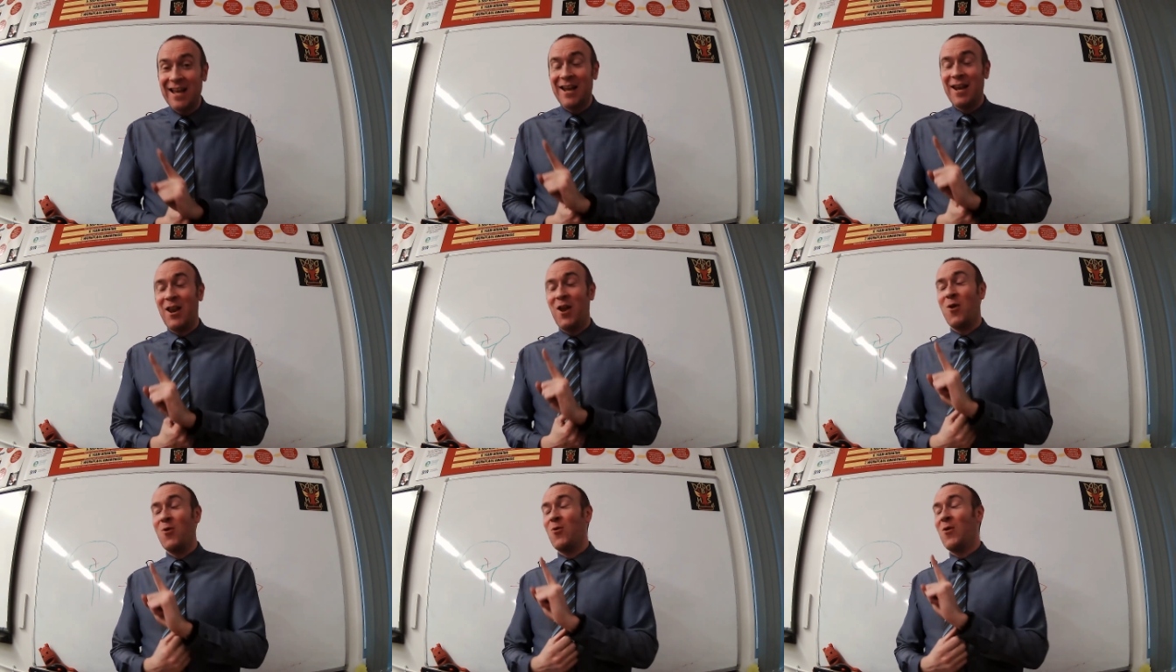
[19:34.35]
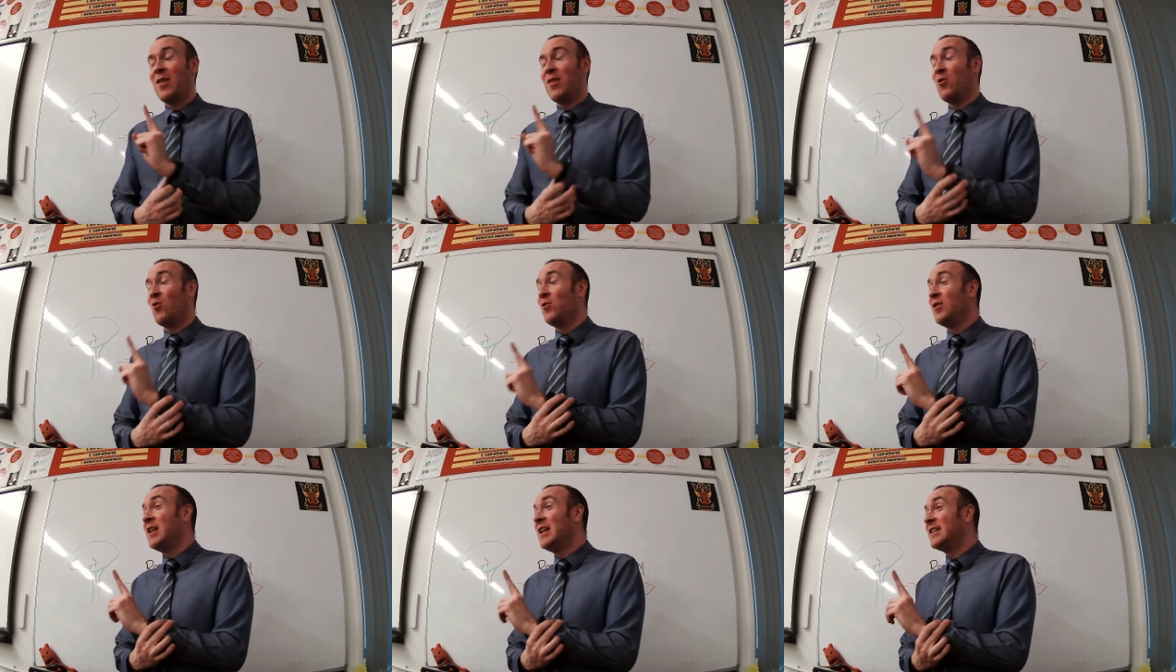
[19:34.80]
Now, the
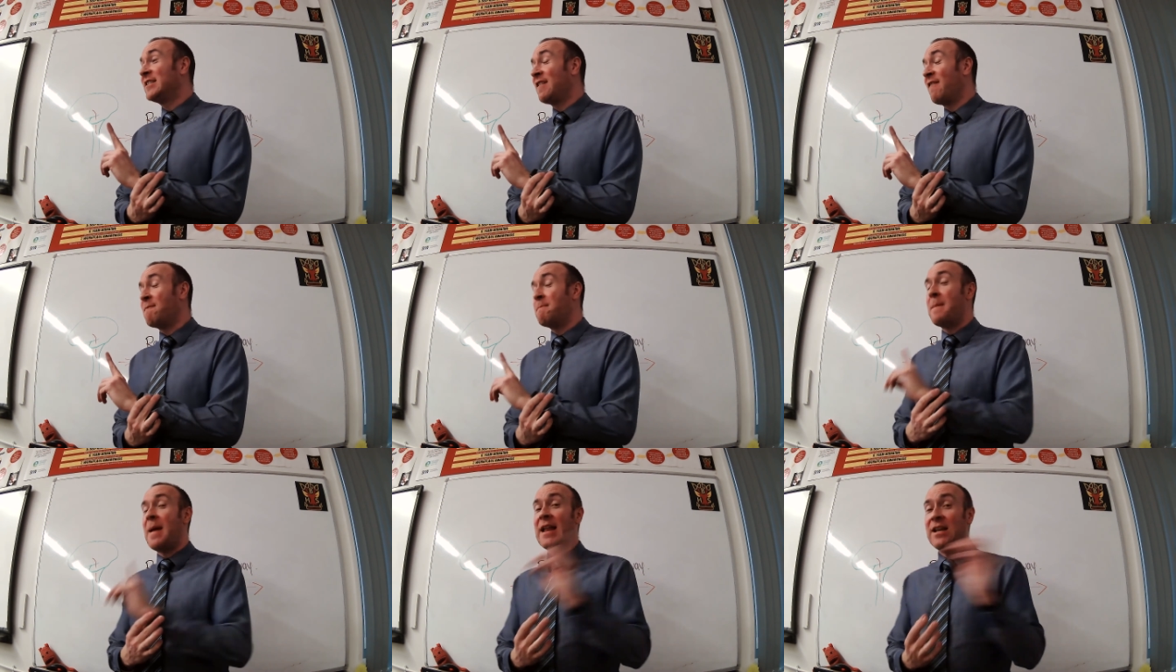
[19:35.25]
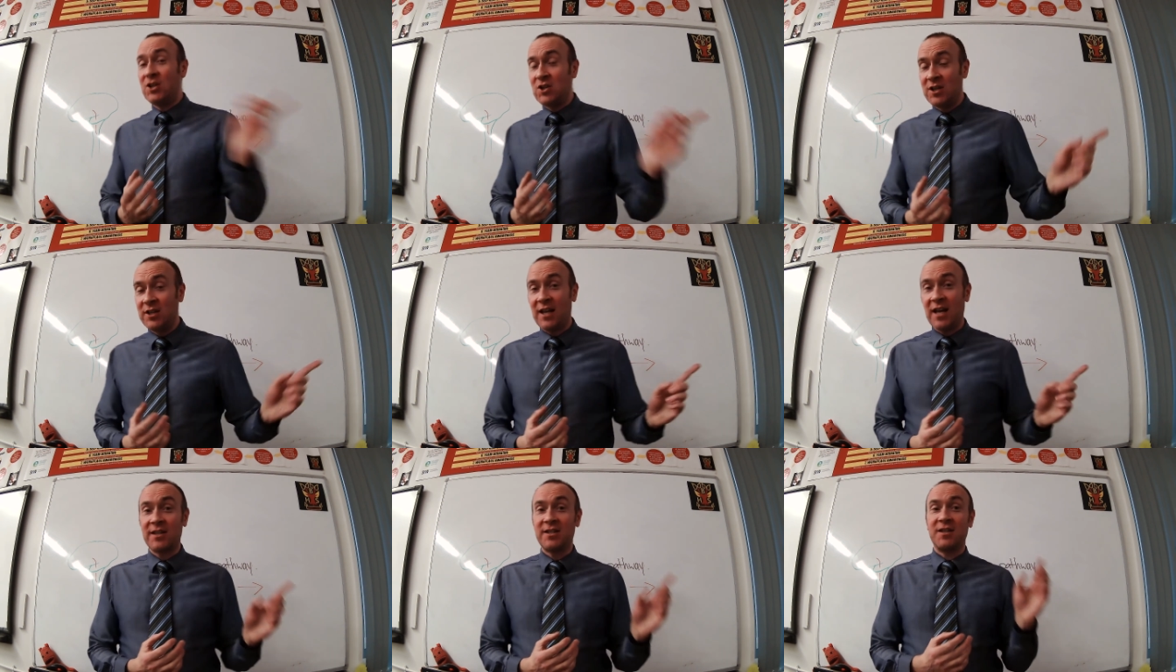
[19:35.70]
only reason I
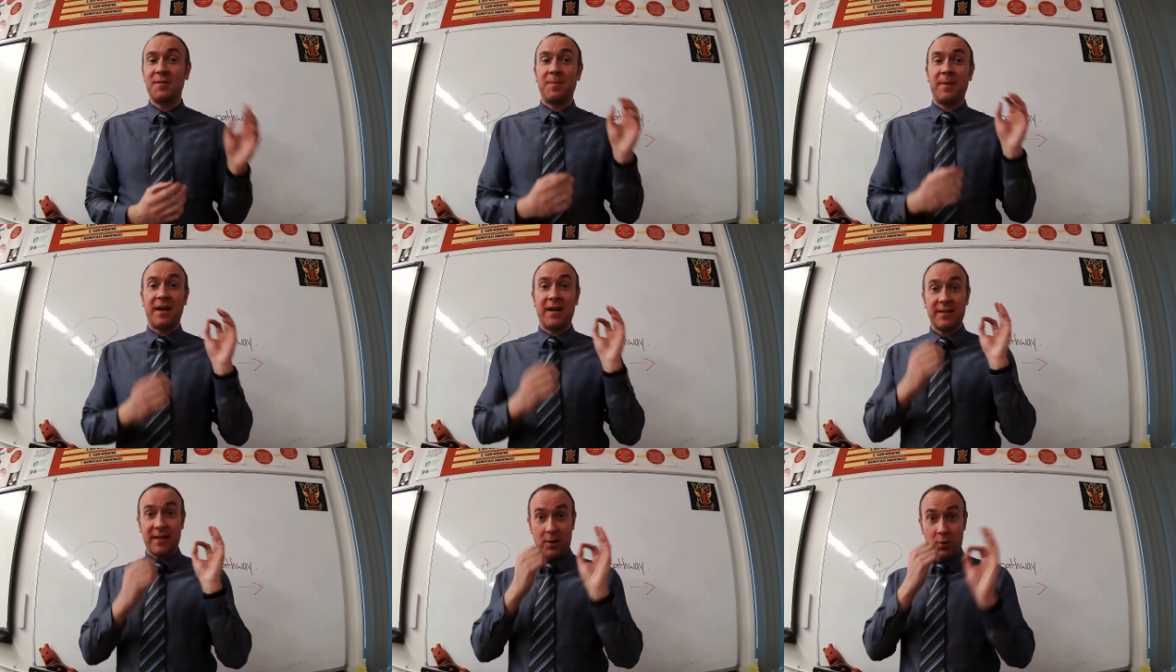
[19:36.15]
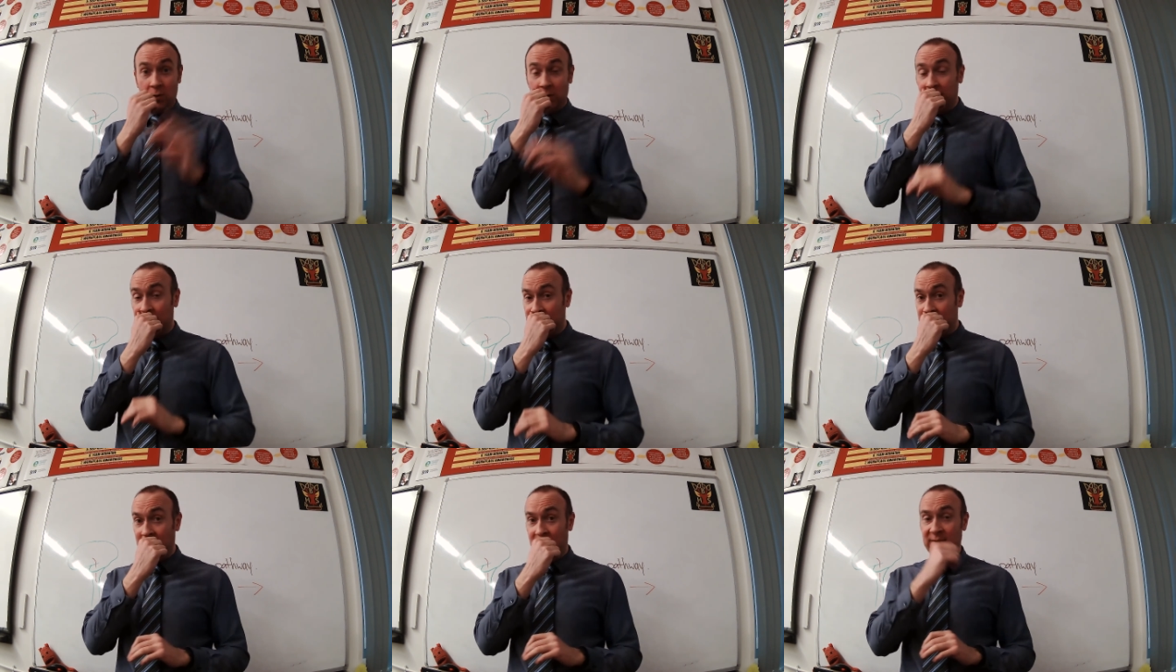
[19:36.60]
mentioned this is because I
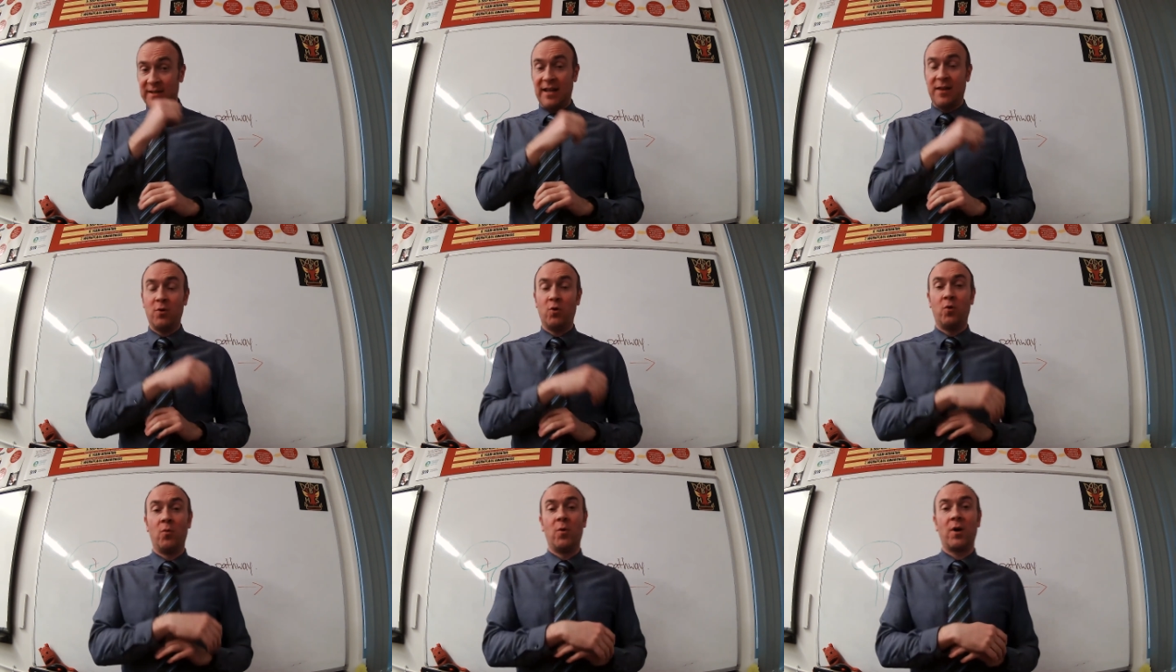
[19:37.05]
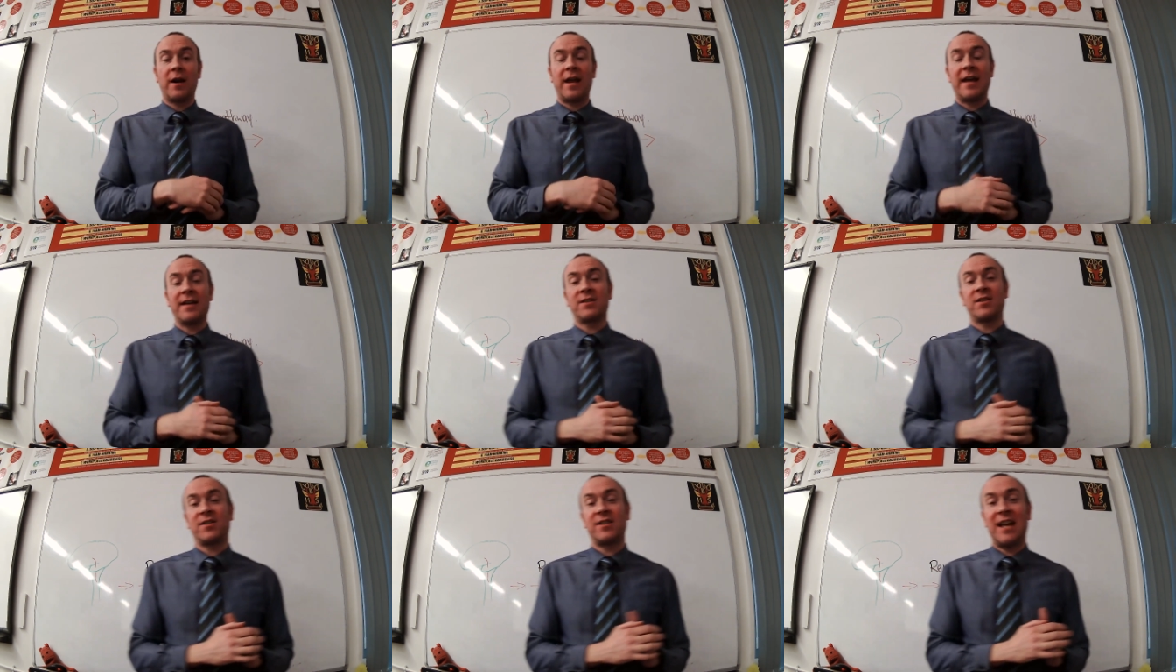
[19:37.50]
noticed it was in the homework
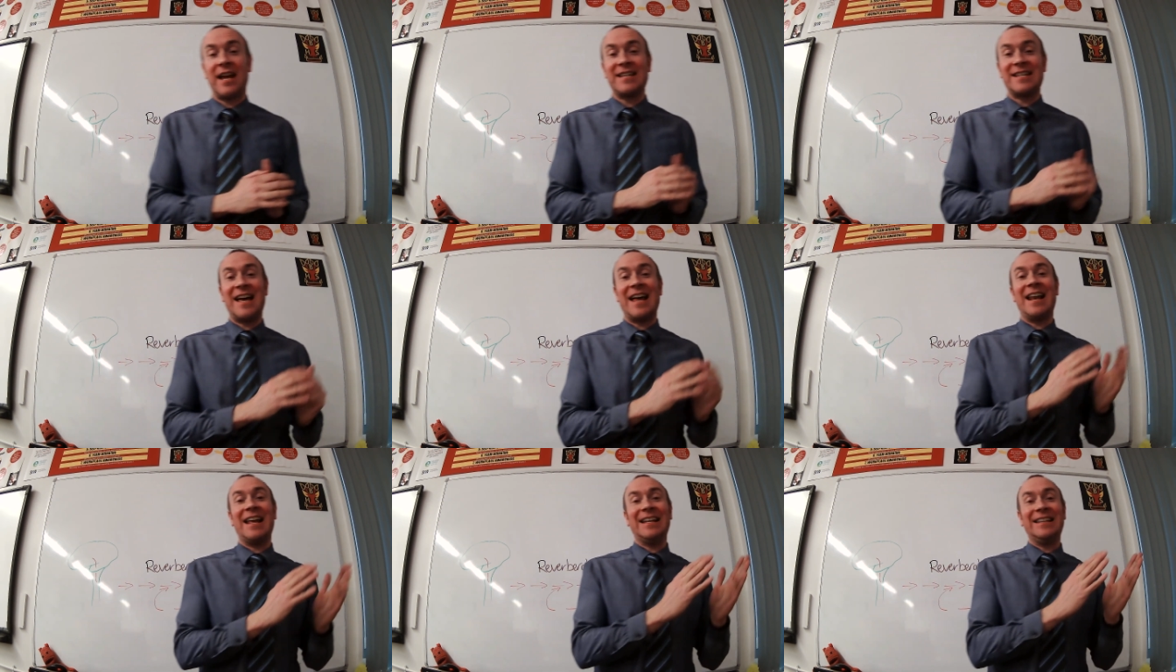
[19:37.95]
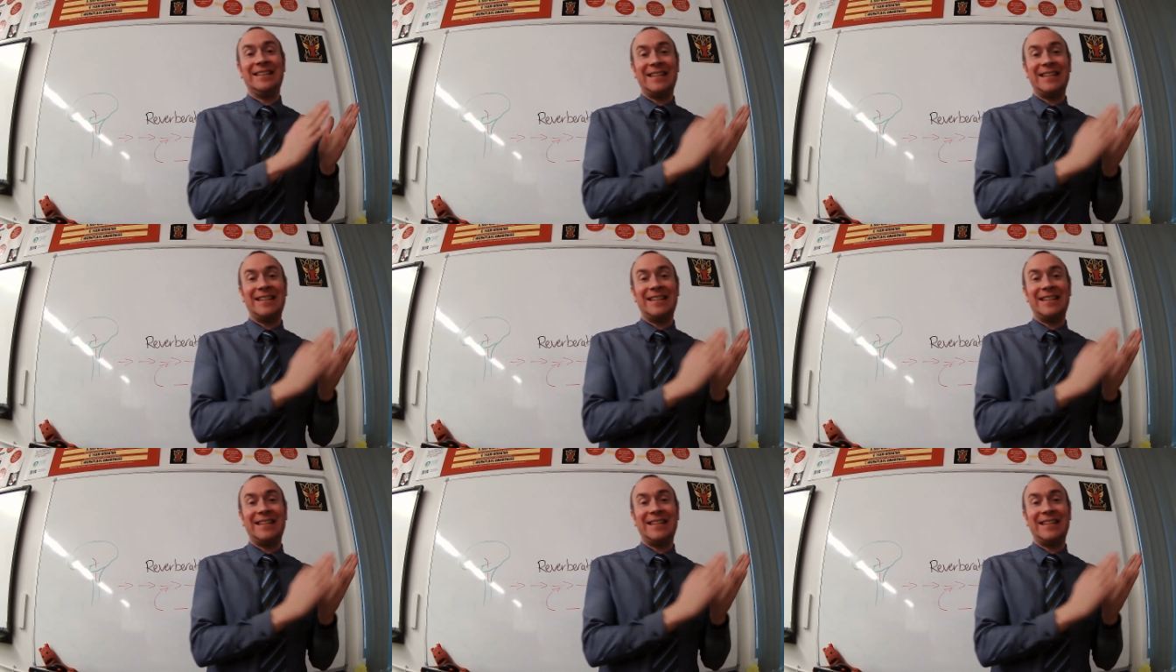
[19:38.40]
exercise and I